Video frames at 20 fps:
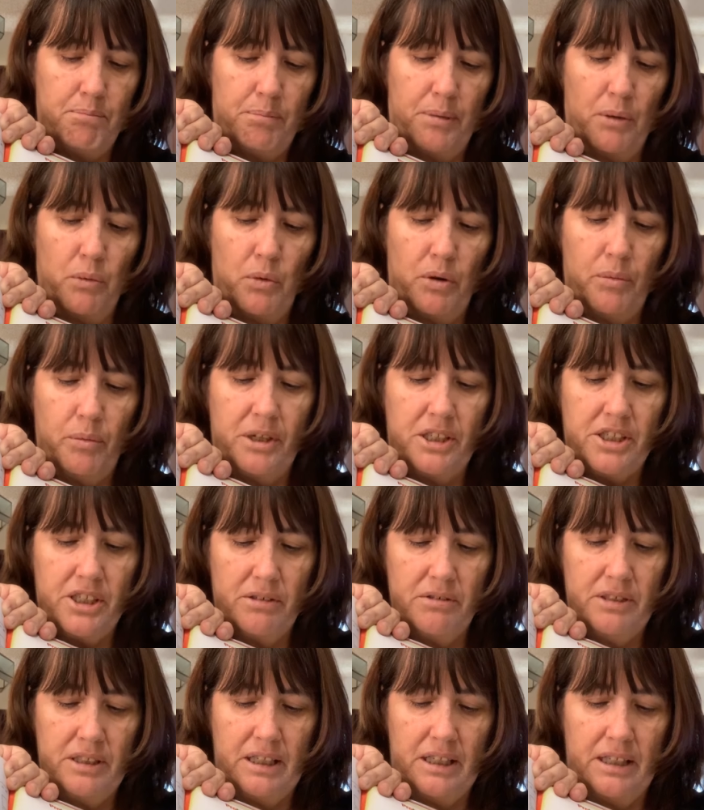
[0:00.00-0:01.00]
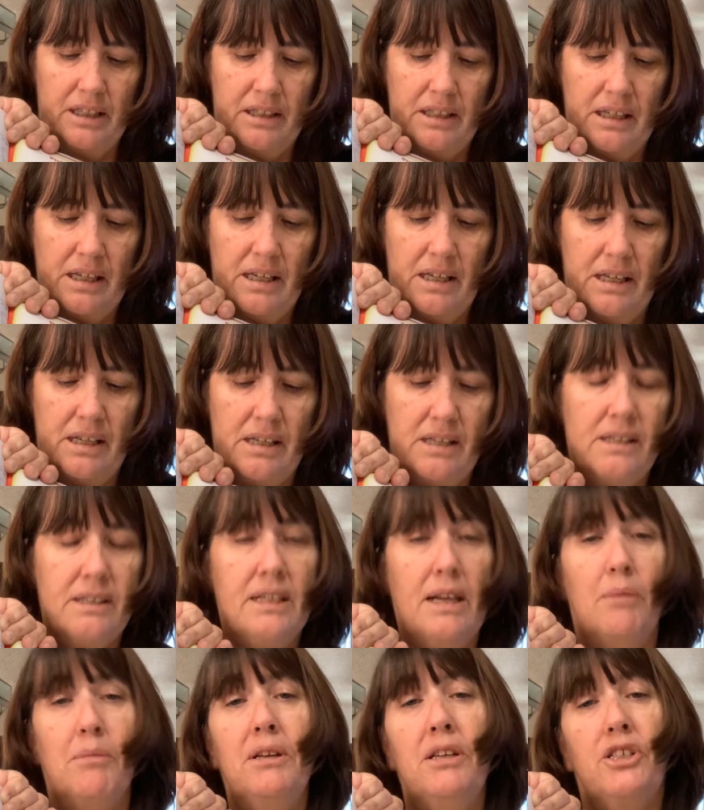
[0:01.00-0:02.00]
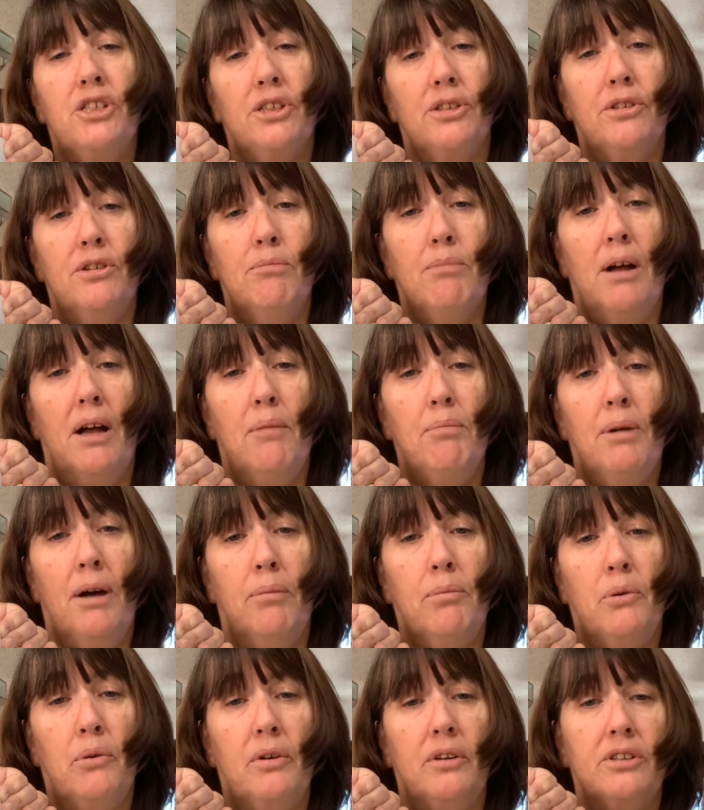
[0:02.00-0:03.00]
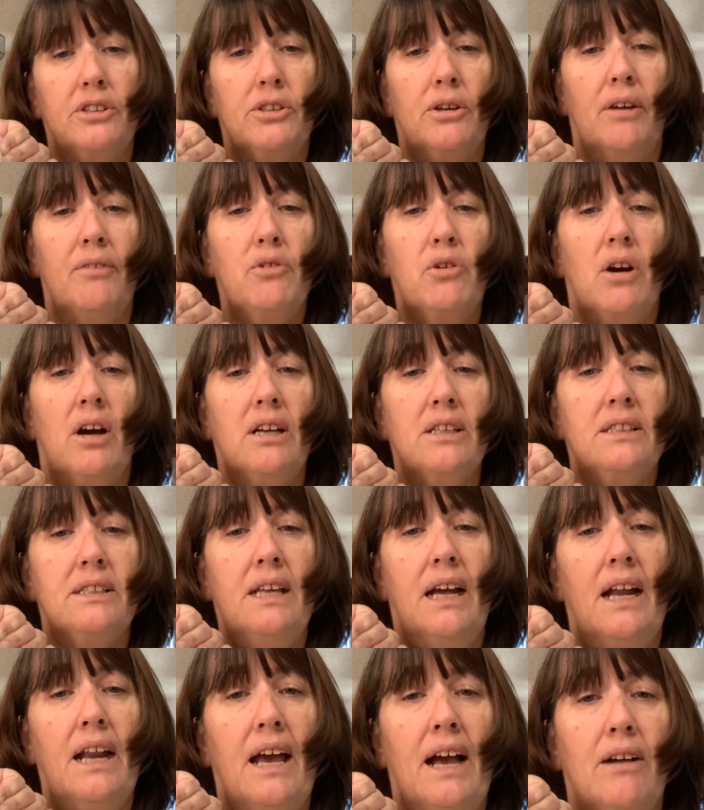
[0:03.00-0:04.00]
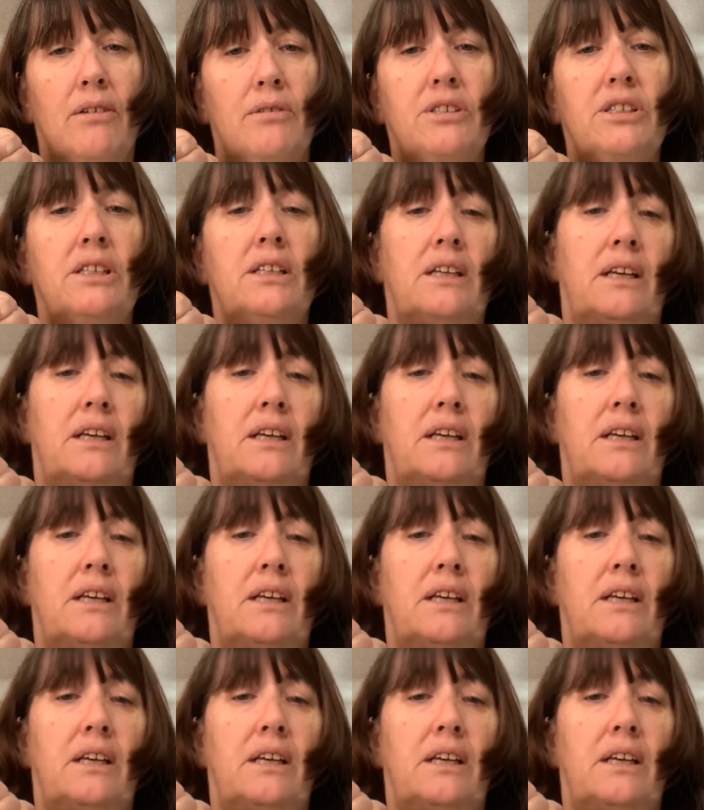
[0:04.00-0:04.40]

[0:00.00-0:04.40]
But what we don't need is how many children bought popcorn. So I've crossed that out.